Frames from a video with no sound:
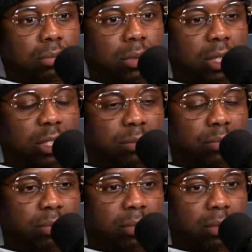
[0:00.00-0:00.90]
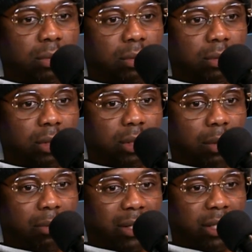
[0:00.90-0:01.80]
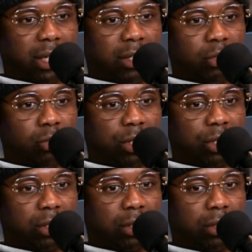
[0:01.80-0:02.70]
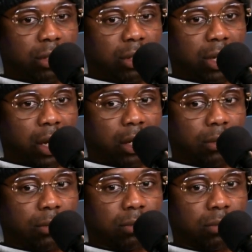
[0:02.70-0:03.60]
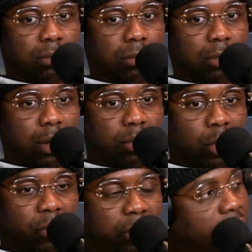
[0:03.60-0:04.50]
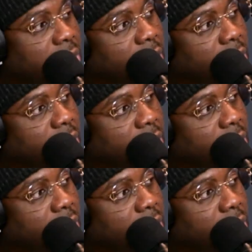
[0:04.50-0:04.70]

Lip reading: just my intuition and kind of observance.